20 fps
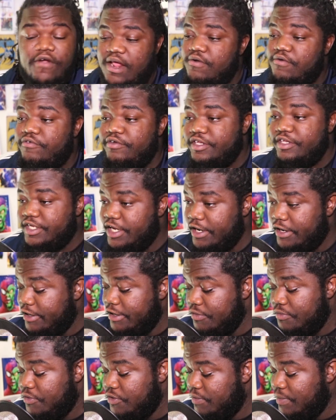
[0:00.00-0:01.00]
I don't really care
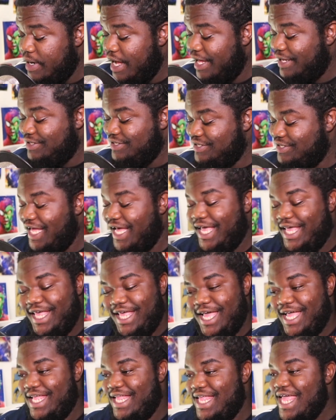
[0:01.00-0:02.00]
anymore, man. I just like,
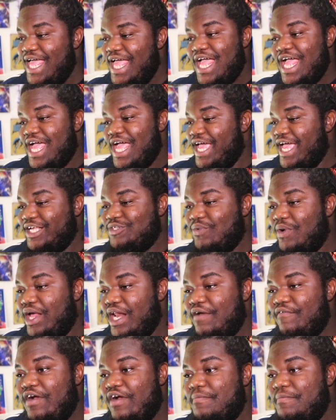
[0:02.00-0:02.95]
it's whatever.